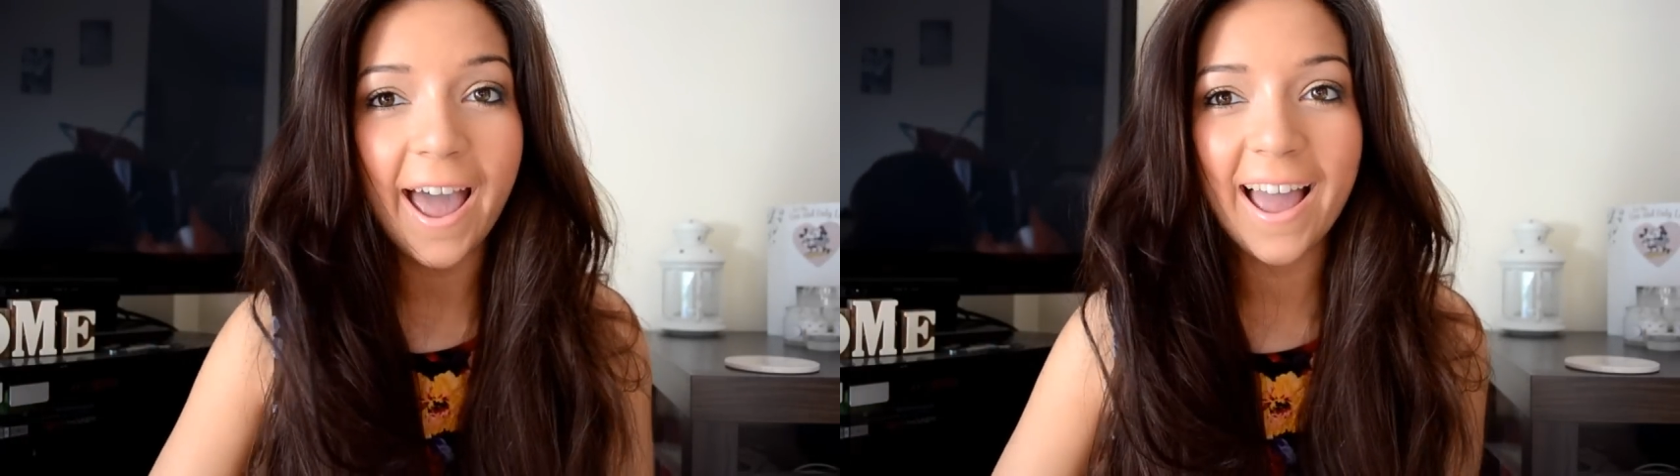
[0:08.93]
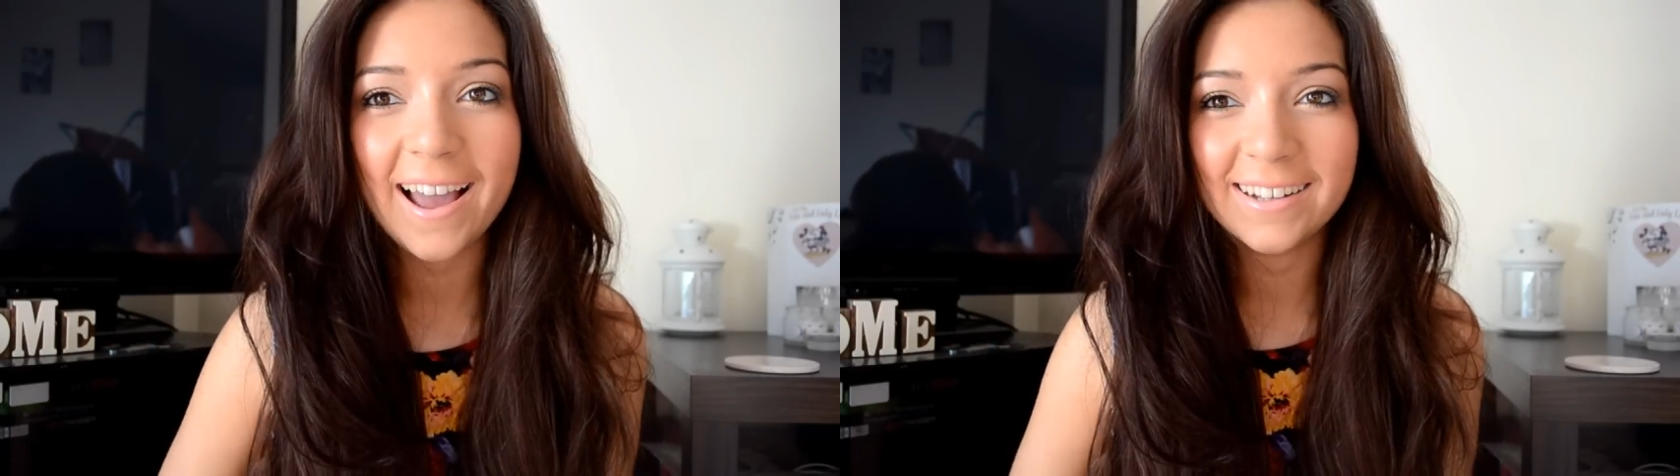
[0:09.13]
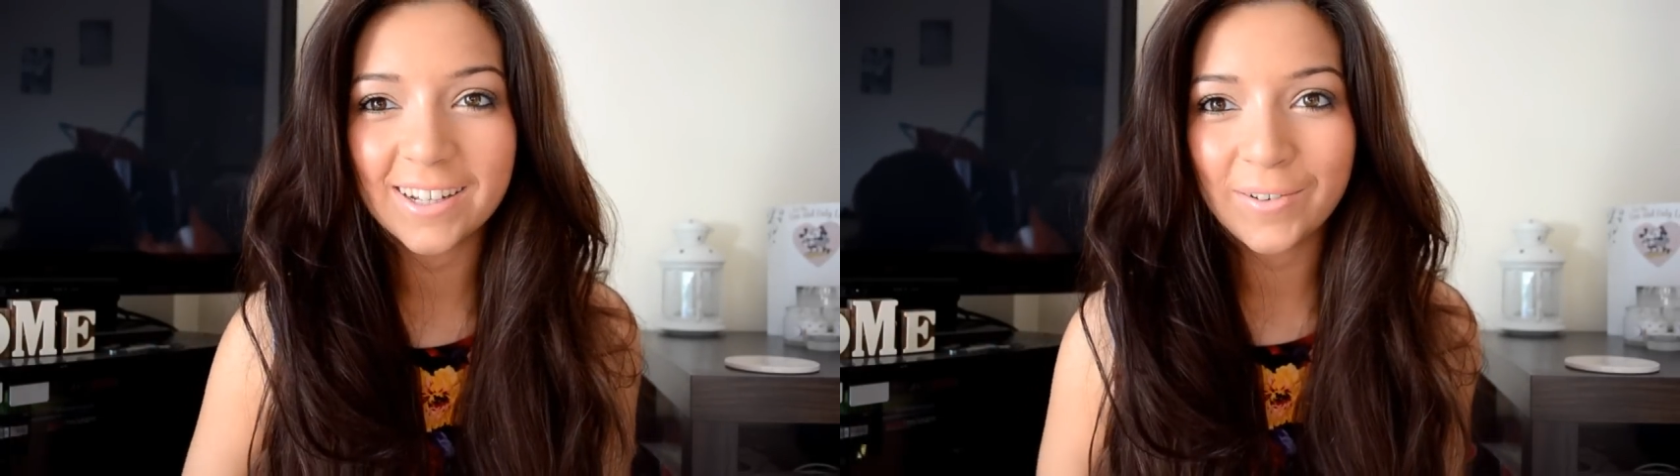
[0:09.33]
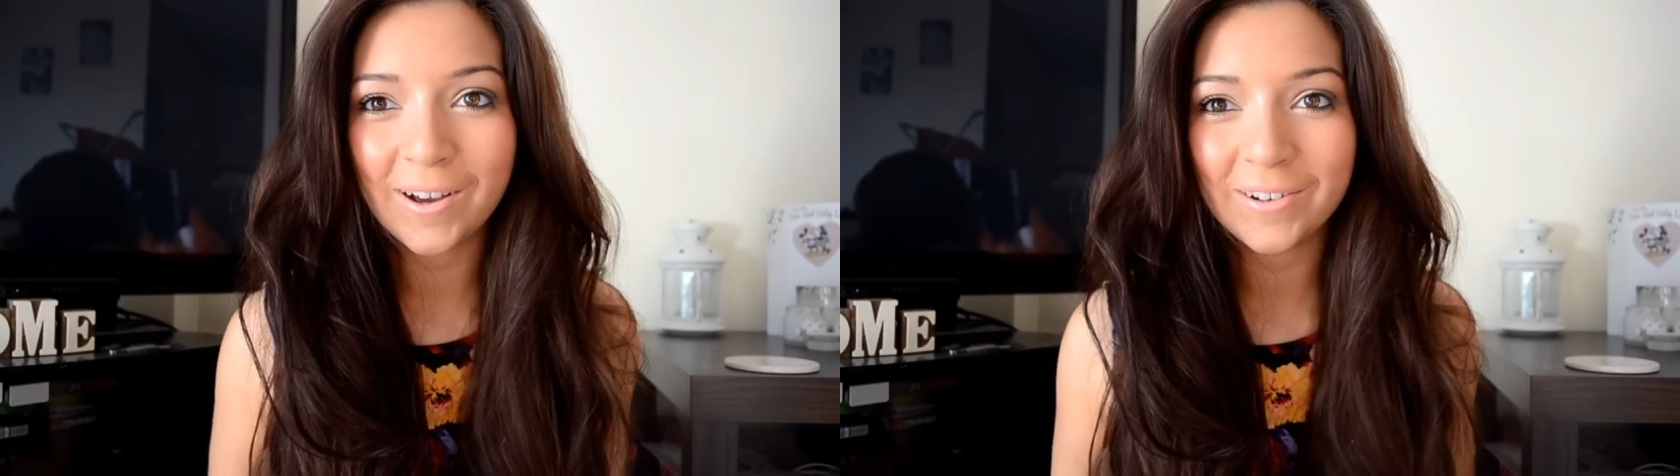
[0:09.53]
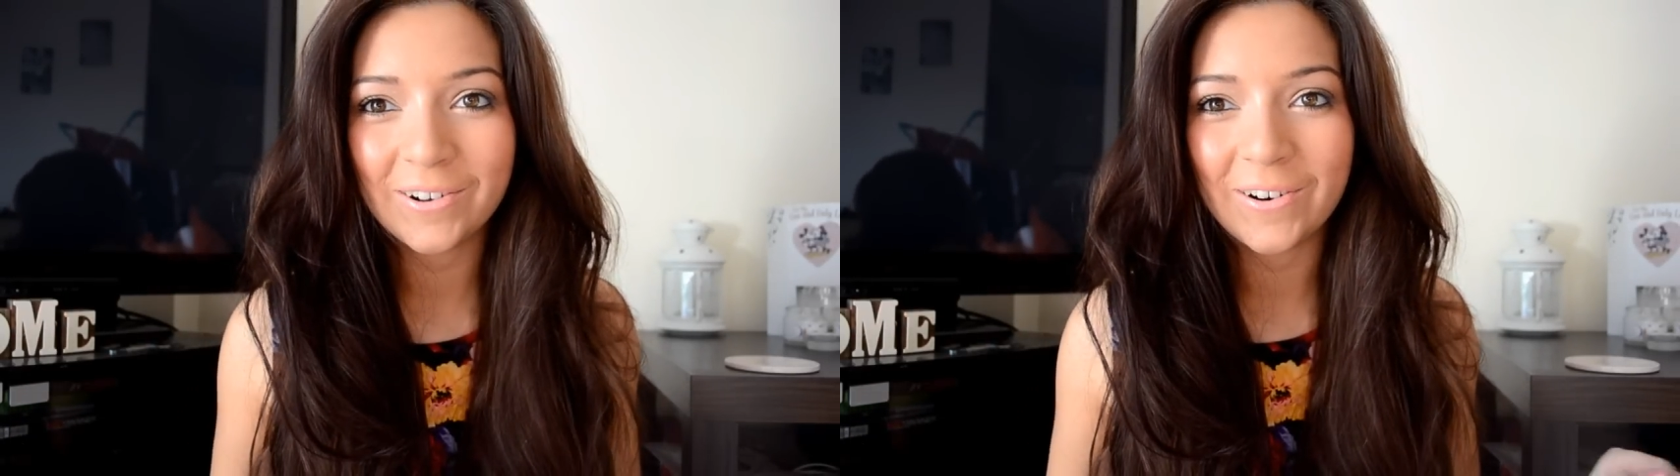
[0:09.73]
and I've
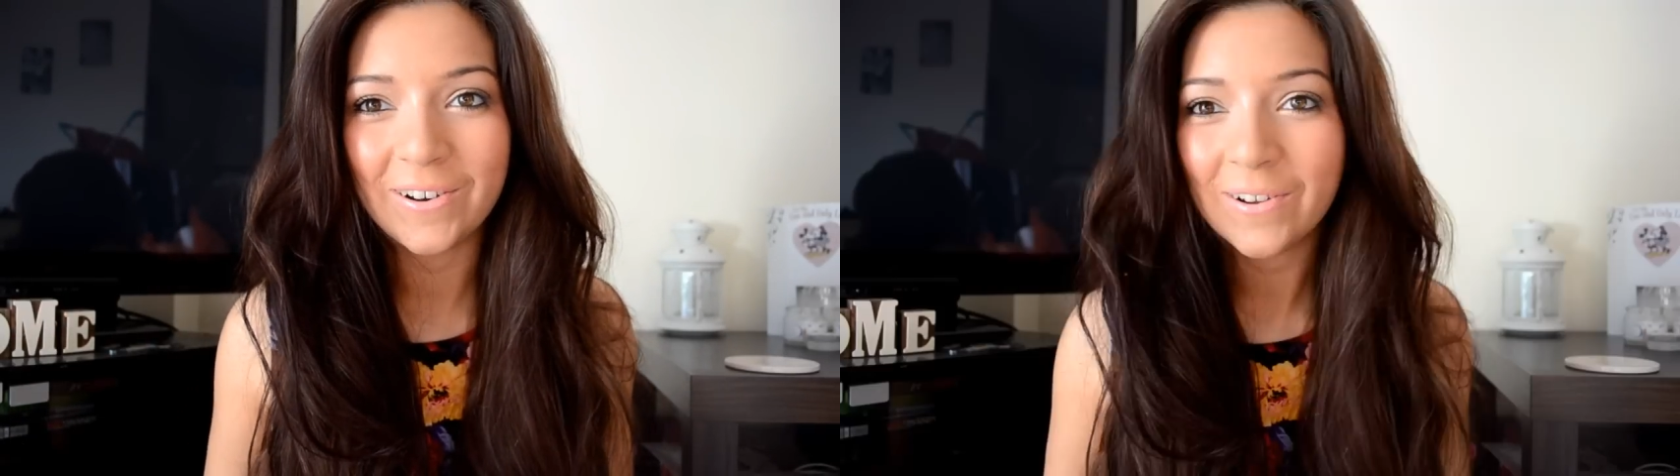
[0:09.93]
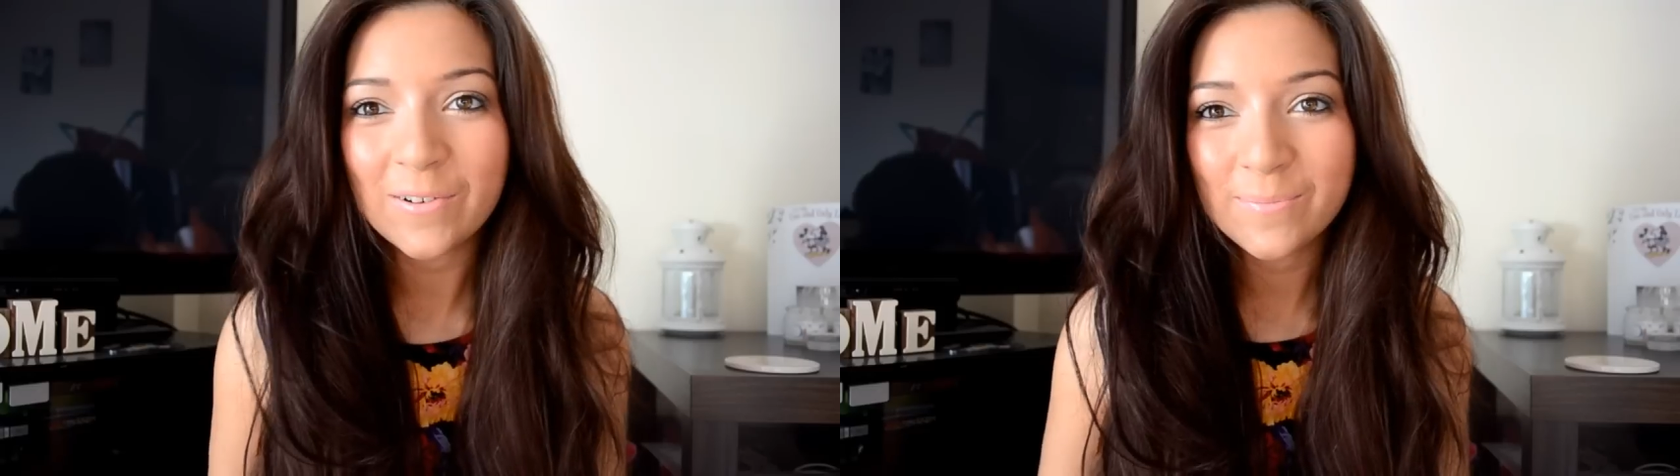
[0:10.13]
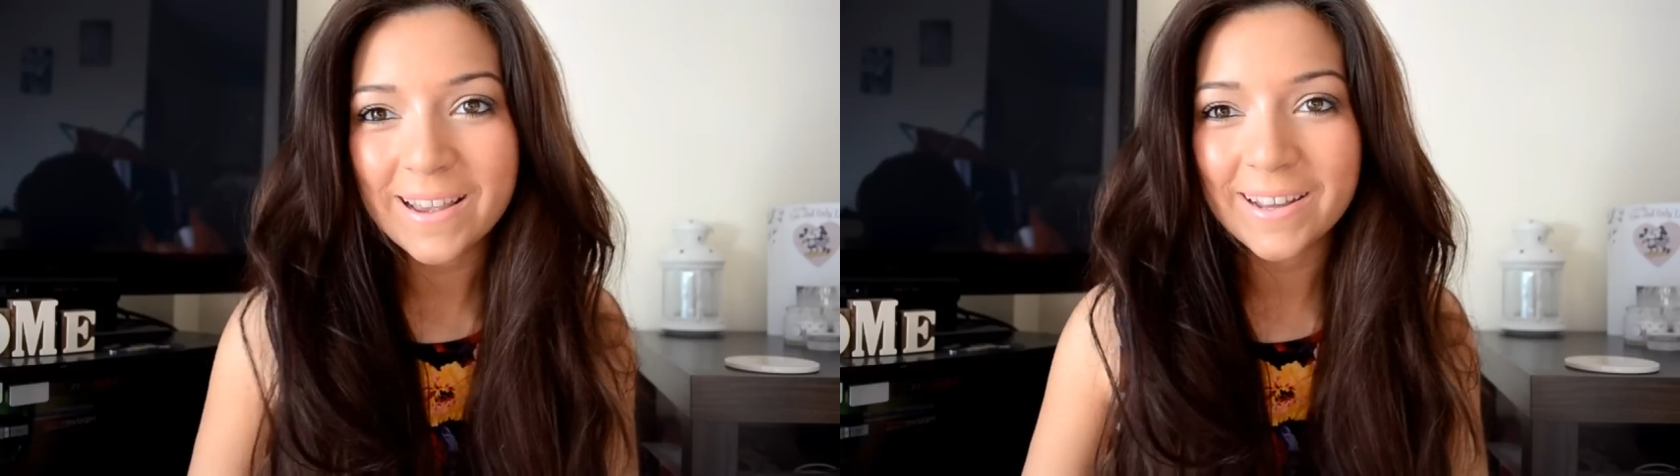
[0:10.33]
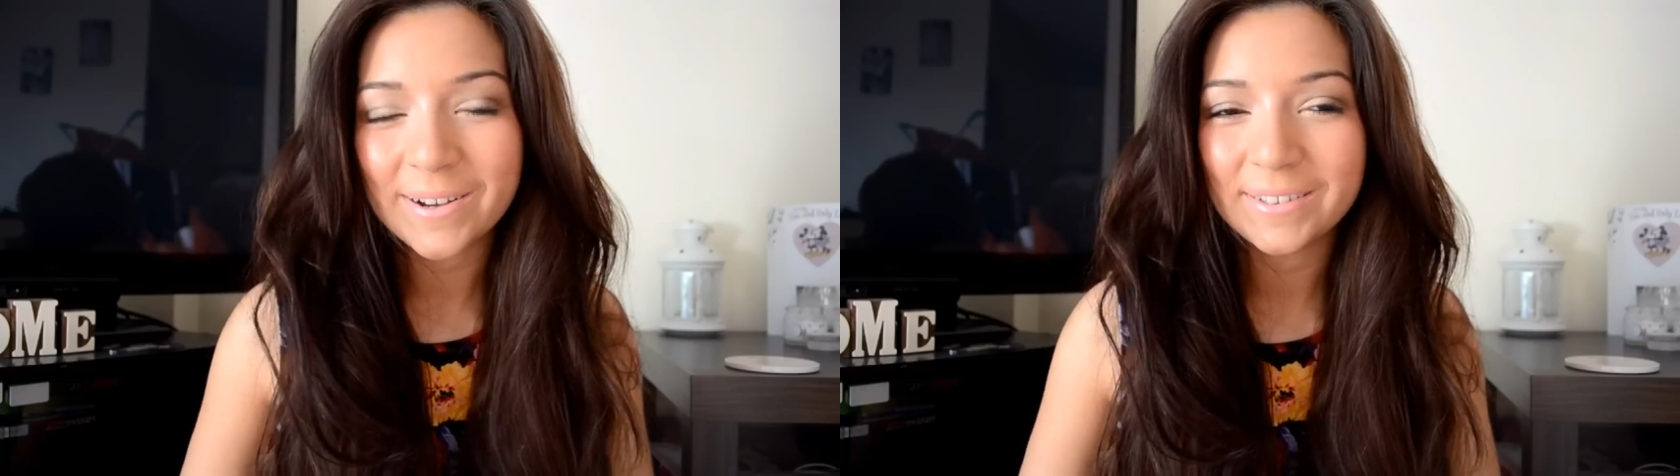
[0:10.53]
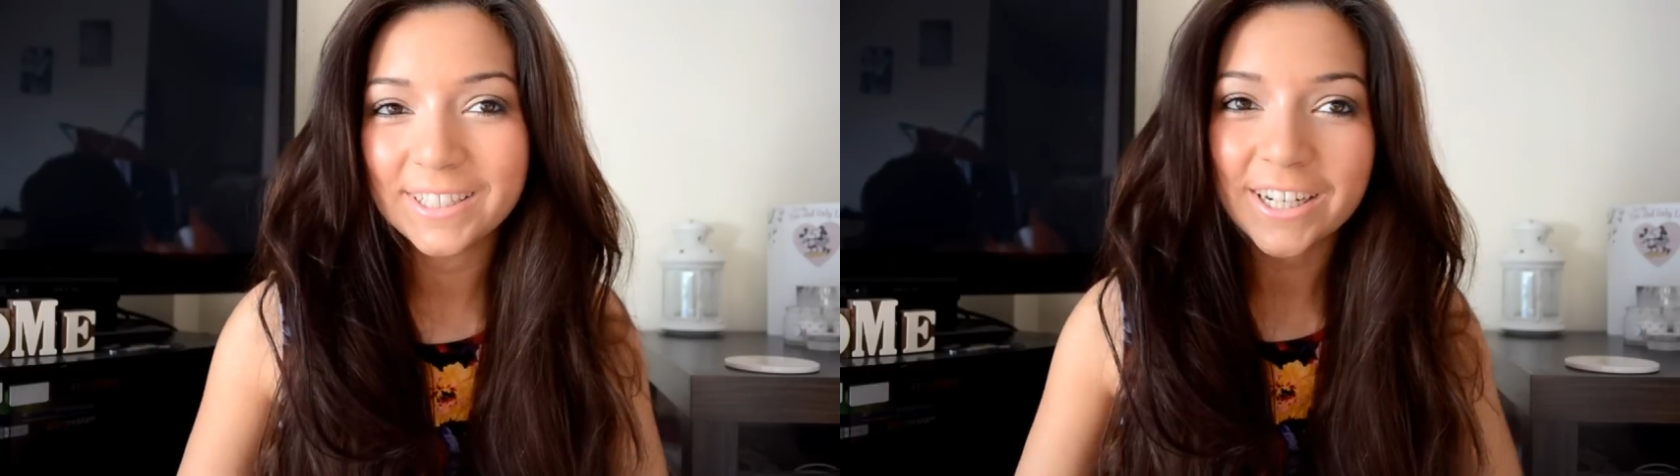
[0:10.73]
kind of got a lot of makeup to